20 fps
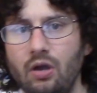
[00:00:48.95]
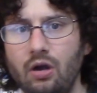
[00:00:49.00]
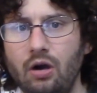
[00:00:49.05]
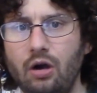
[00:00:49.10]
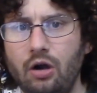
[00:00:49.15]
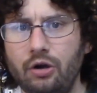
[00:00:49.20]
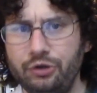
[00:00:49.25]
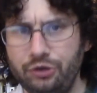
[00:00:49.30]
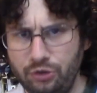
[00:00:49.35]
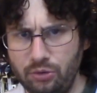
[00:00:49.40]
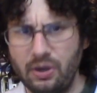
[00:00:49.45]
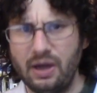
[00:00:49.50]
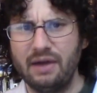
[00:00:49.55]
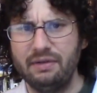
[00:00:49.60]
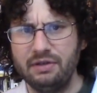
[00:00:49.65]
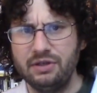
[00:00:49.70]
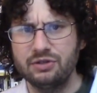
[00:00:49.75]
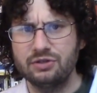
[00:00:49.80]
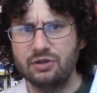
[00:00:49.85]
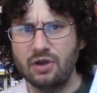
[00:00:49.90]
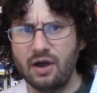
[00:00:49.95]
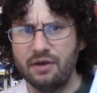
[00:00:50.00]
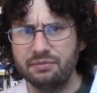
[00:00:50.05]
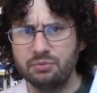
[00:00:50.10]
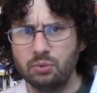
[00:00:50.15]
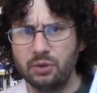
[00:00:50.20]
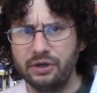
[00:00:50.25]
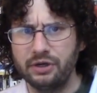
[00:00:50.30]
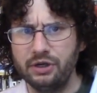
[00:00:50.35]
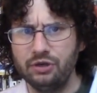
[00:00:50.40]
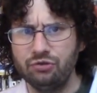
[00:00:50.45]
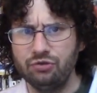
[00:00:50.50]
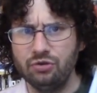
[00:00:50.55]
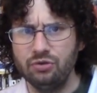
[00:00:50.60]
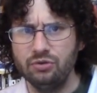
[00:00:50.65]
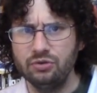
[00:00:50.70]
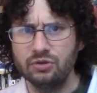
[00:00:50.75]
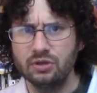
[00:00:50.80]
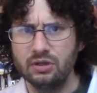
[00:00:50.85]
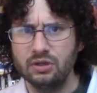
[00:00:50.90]
Are you having software
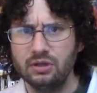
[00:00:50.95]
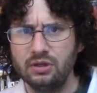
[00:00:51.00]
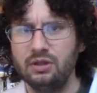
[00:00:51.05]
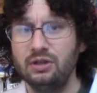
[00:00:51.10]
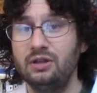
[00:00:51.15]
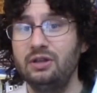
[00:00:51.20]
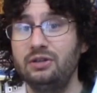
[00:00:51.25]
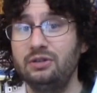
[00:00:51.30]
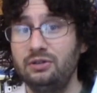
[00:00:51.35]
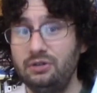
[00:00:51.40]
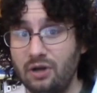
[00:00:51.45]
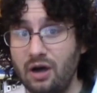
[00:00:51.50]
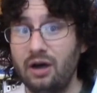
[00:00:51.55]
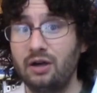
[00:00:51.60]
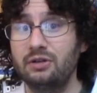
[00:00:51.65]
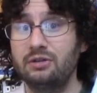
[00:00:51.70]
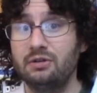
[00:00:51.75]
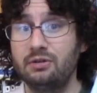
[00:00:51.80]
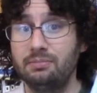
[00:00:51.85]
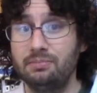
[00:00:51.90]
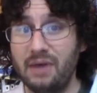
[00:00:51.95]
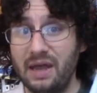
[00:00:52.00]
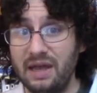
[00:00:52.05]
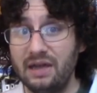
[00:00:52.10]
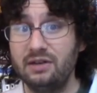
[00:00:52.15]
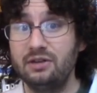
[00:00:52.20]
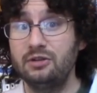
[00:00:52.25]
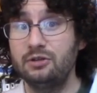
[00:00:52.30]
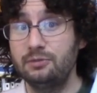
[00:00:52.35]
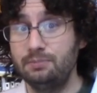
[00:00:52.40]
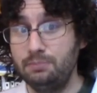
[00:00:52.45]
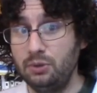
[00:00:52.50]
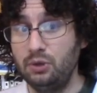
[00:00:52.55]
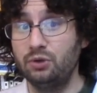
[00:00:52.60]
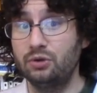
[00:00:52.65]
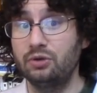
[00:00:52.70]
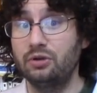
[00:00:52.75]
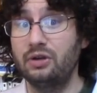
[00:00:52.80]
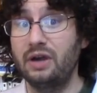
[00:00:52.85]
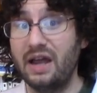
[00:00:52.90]
issues? Dr. Magnus
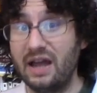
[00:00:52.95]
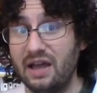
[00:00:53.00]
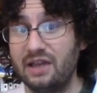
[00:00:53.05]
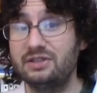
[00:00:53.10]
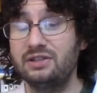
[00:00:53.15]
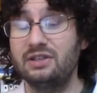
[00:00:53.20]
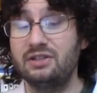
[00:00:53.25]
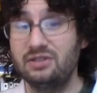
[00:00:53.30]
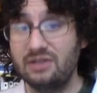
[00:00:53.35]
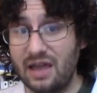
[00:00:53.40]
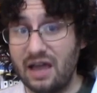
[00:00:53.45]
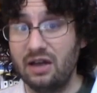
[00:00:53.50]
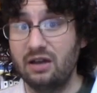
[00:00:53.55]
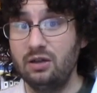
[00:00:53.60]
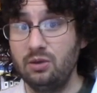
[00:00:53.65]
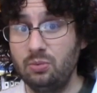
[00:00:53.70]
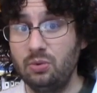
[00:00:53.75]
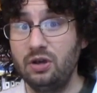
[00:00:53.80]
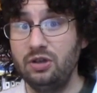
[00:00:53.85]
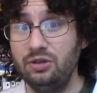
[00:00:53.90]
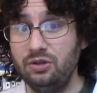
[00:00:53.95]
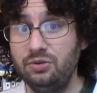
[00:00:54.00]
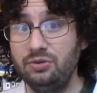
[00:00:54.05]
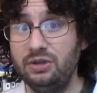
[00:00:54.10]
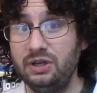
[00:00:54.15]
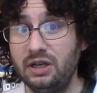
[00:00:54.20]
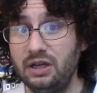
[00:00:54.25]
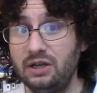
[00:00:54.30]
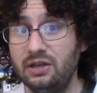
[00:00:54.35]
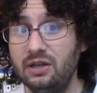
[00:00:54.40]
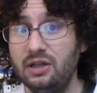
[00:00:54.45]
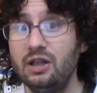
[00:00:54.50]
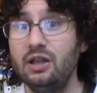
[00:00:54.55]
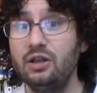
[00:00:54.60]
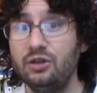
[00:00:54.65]
Booner has exactly what you need.